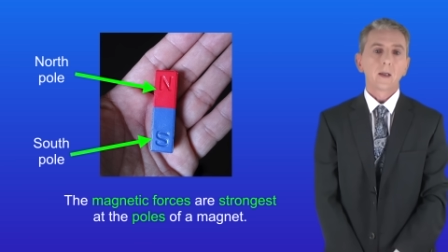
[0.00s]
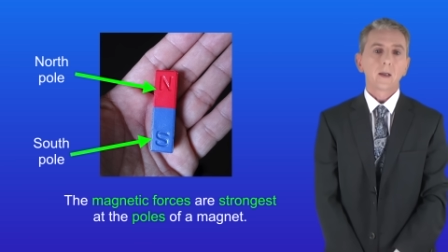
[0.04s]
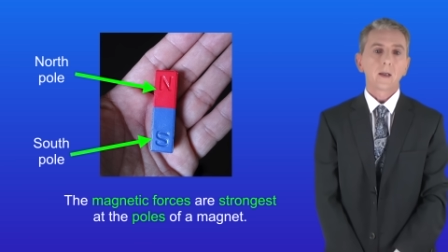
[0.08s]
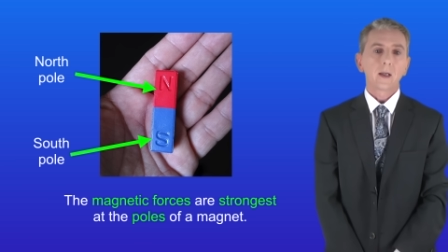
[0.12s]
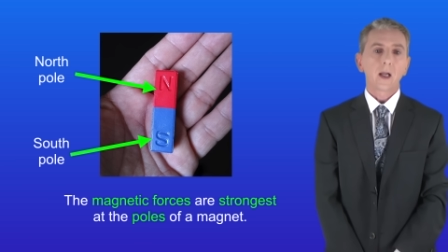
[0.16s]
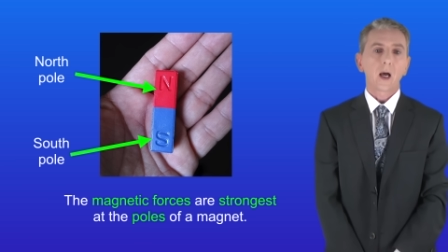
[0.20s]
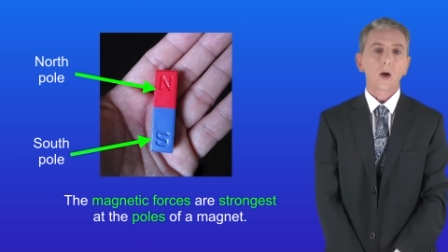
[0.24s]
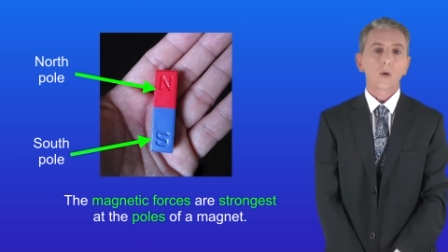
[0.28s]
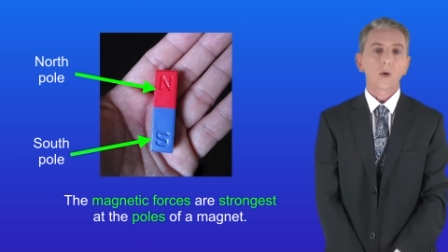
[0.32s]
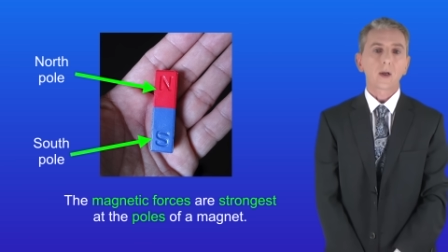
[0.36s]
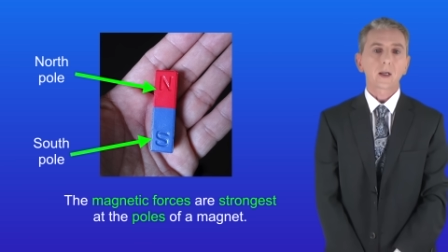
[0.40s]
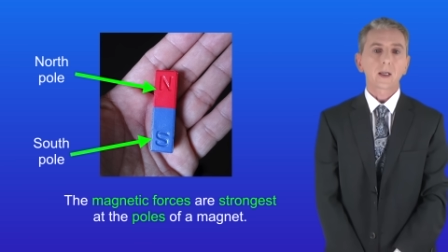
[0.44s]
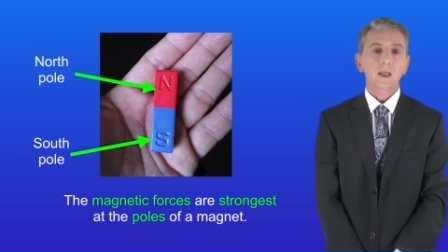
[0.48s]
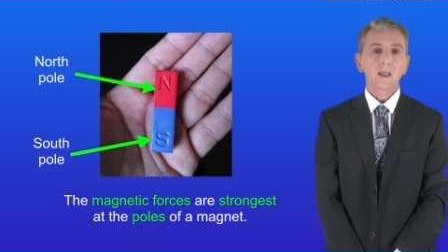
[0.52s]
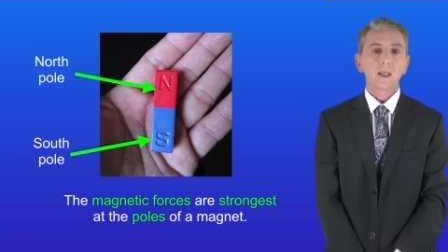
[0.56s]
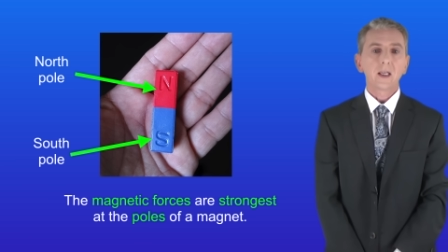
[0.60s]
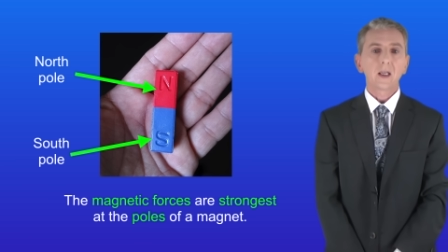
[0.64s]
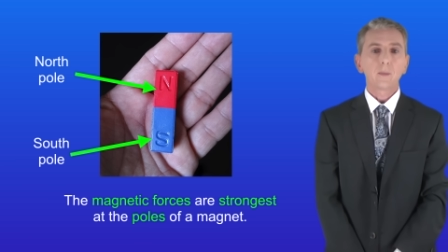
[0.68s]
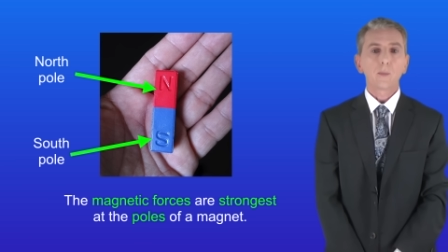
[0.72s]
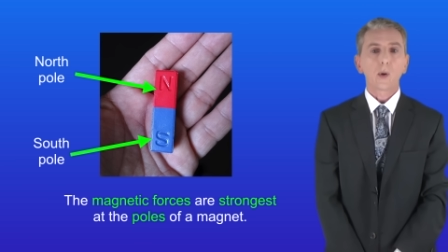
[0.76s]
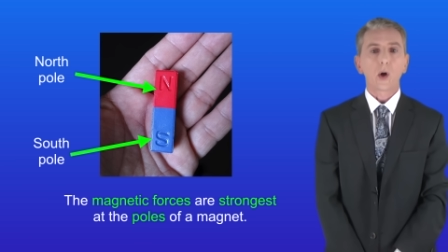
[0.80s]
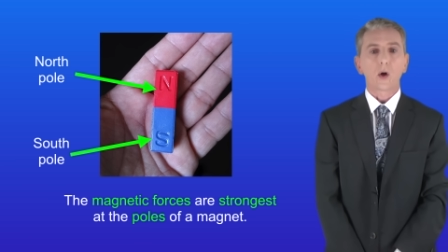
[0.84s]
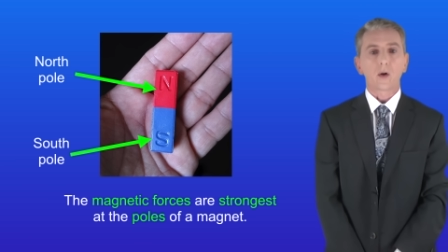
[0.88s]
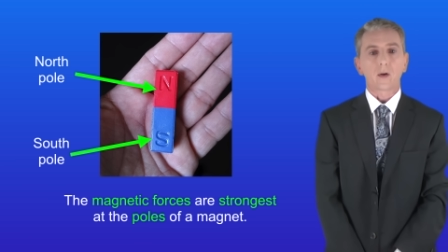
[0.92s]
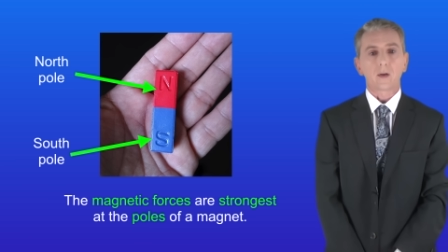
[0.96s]
Now, a key
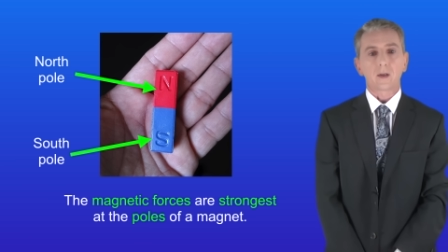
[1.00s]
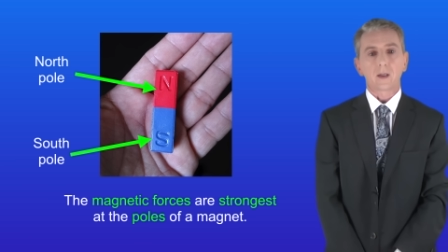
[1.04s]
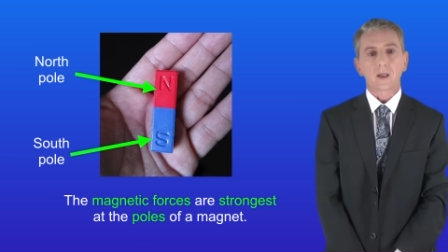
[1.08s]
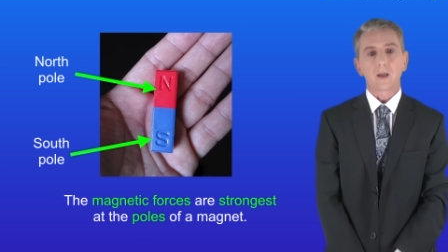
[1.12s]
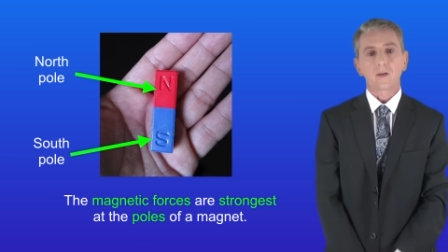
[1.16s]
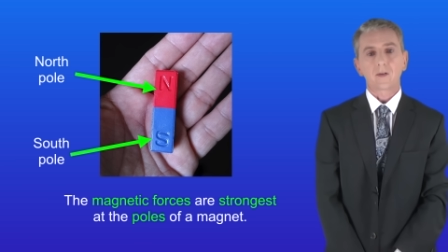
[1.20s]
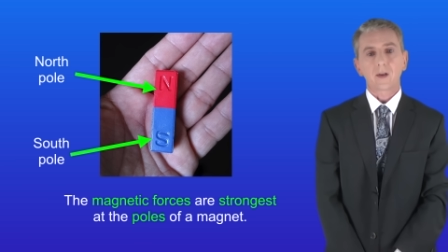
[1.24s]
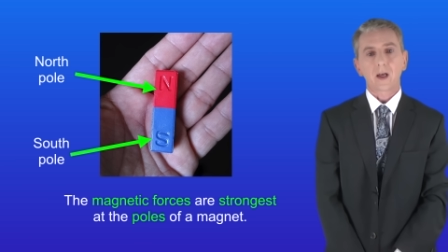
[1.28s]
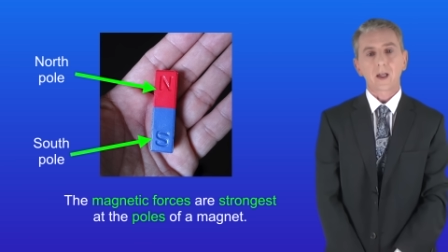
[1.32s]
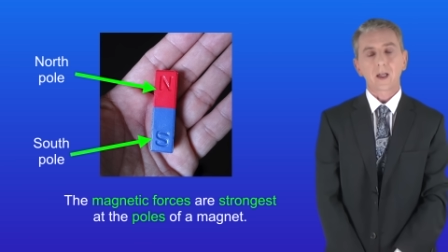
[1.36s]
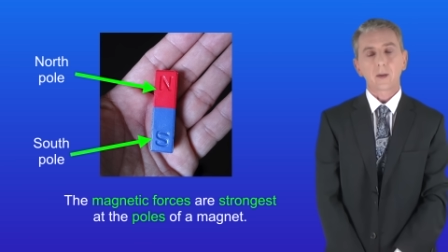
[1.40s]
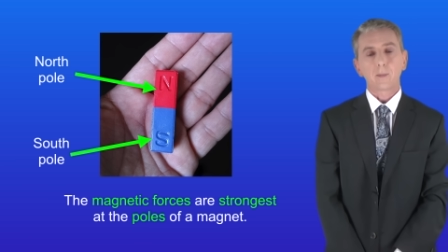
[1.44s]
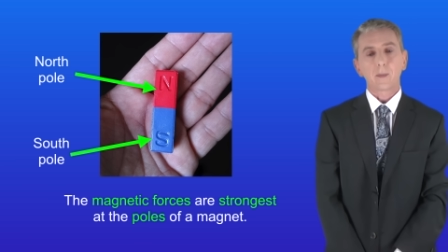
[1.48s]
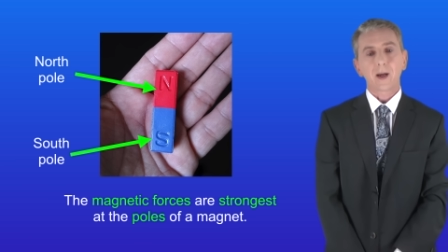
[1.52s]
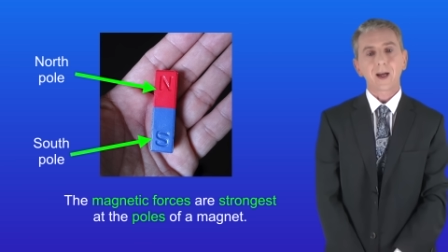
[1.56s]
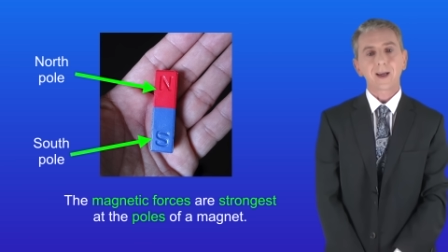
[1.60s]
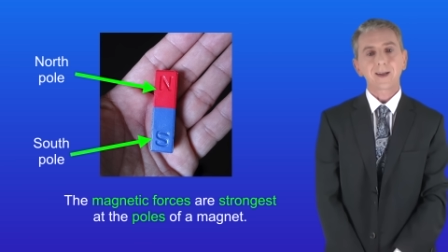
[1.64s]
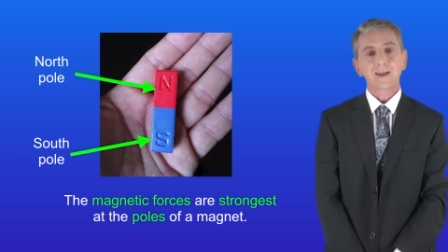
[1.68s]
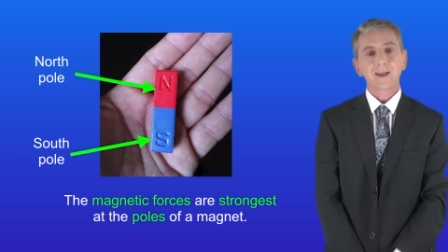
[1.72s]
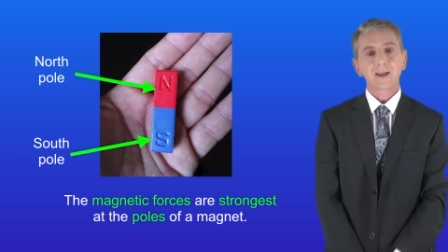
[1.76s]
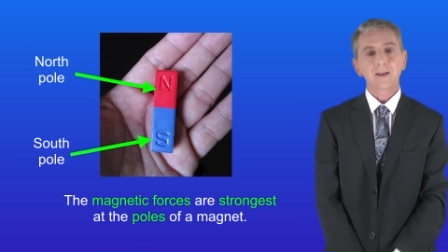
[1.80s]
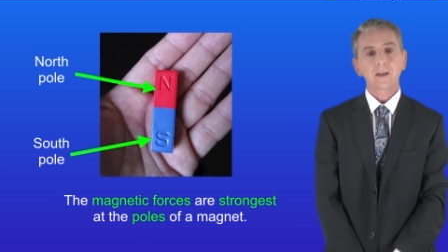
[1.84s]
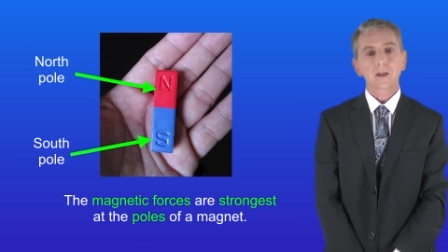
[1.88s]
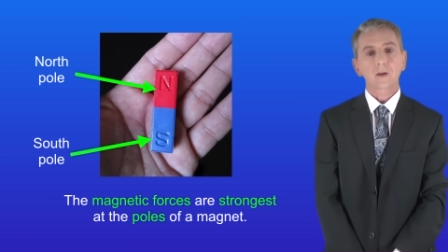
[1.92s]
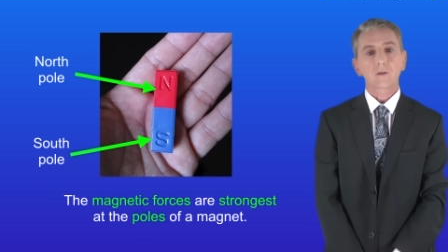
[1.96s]
point is that the
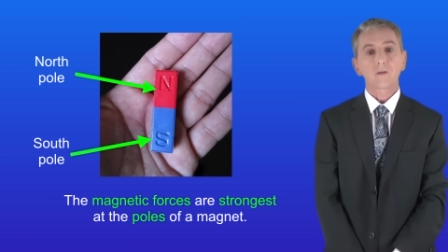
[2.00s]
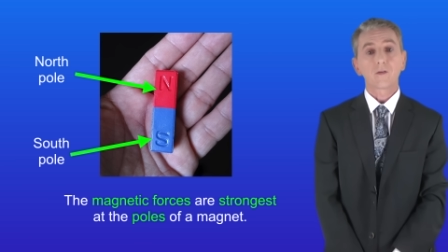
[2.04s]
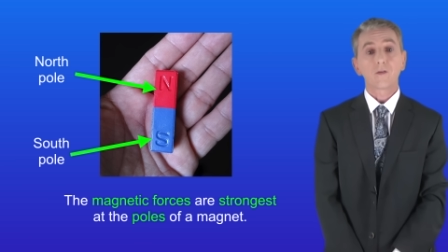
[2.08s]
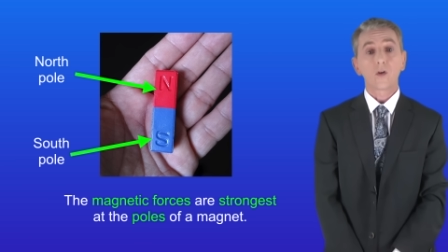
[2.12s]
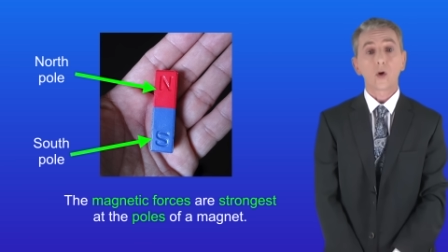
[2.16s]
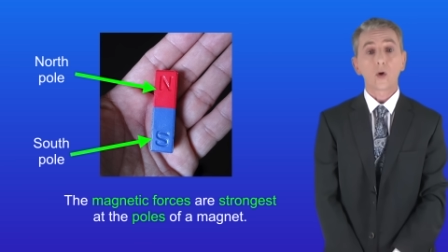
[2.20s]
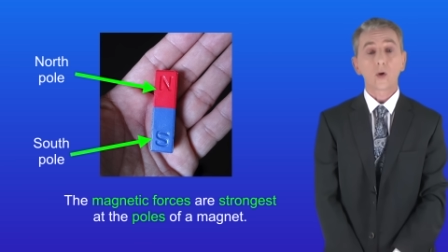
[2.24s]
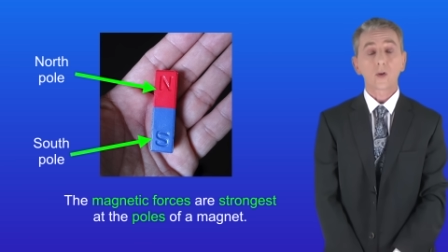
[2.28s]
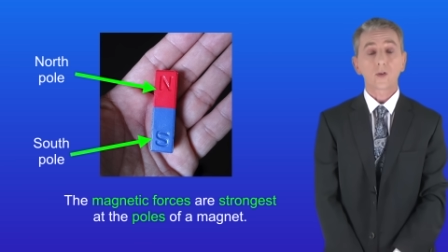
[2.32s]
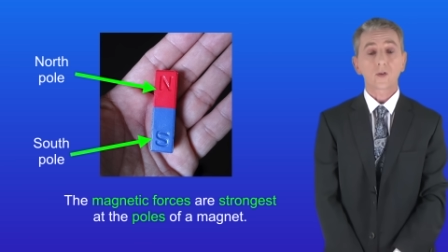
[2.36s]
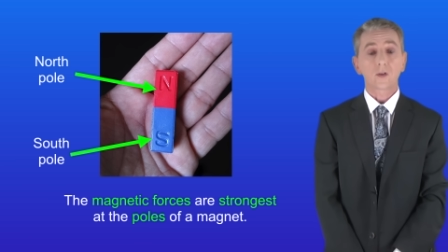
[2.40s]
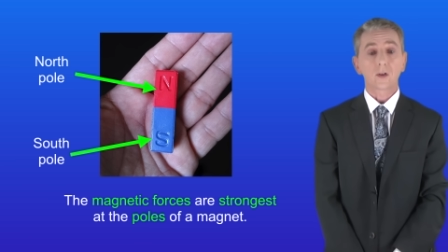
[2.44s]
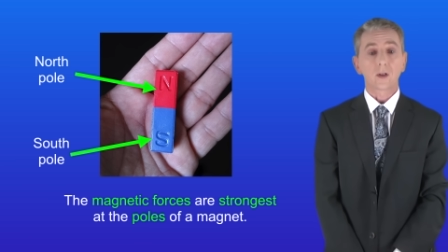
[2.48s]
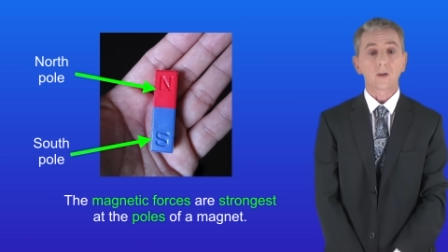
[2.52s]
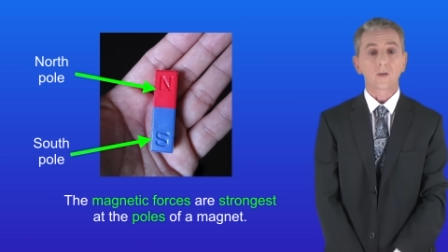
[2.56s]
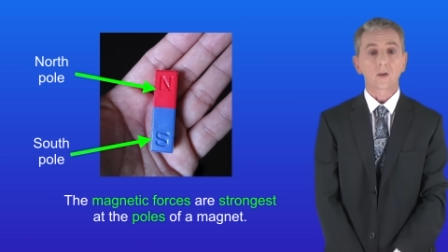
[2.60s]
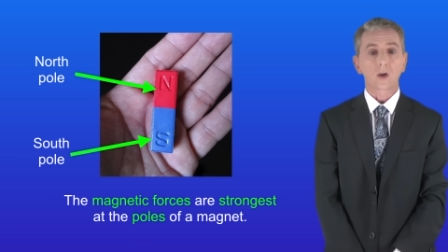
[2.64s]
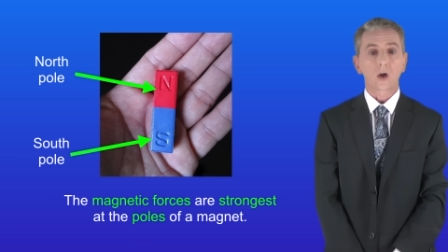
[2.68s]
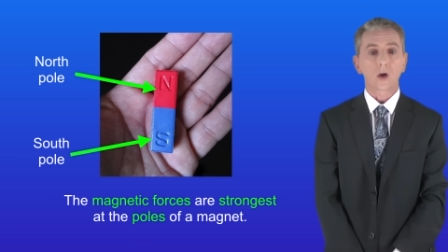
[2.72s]
magnetic forces